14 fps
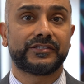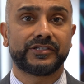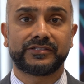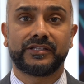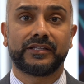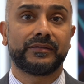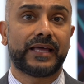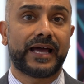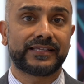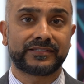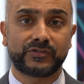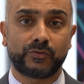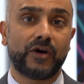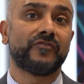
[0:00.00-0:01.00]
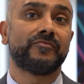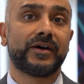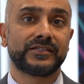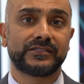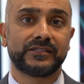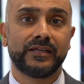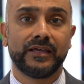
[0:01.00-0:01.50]
just the last 12
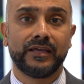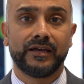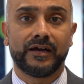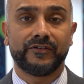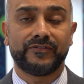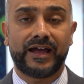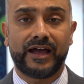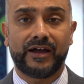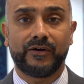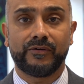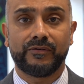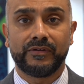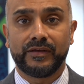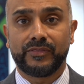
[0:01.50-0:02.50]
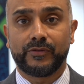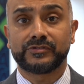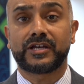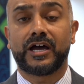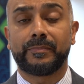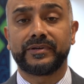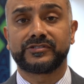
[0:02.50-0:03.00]
months of how those
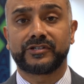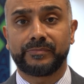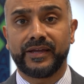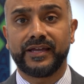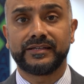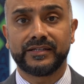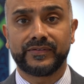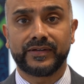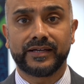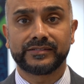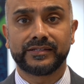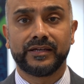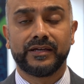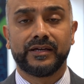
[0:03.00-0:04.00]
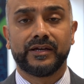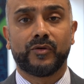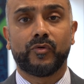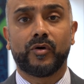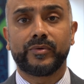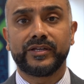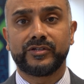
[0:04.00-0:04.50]
companies are paying dividends.
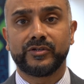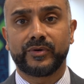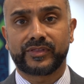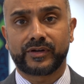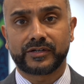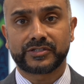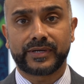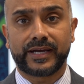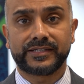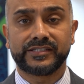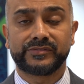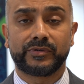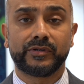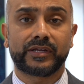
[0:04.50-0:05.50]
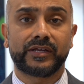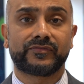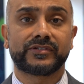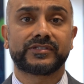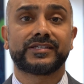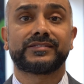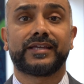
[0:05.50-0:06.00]
What we do with our strategies, we're looking for
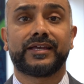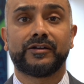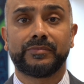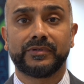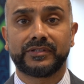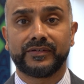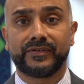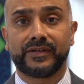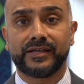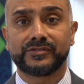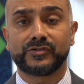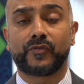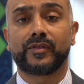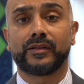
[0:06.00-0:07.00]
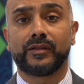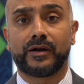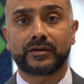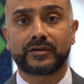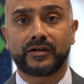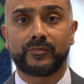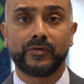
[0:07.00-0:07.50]
sustainable dividends over the long
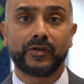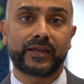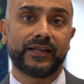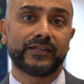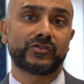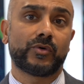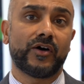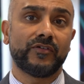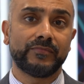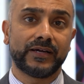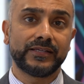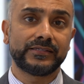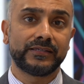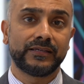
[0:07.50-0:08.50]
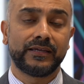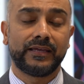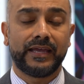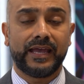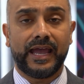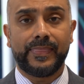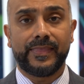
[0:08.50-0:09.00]
term. We're looking at 12 months
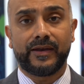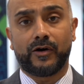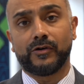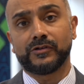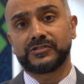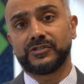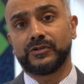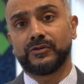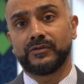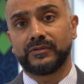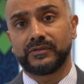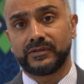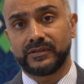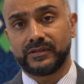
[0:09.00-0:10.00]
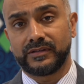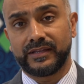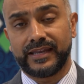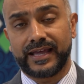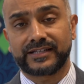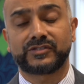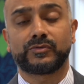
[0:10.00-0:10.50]
and then also the
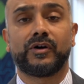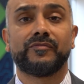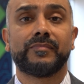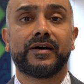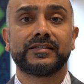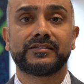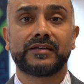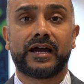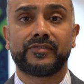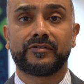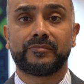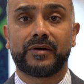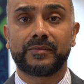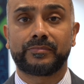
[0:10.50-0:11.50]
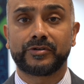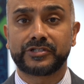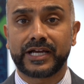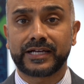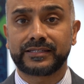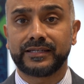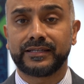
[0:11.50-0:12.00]
next 12 months, either by
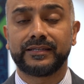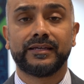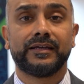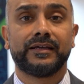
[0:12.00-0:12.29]
projected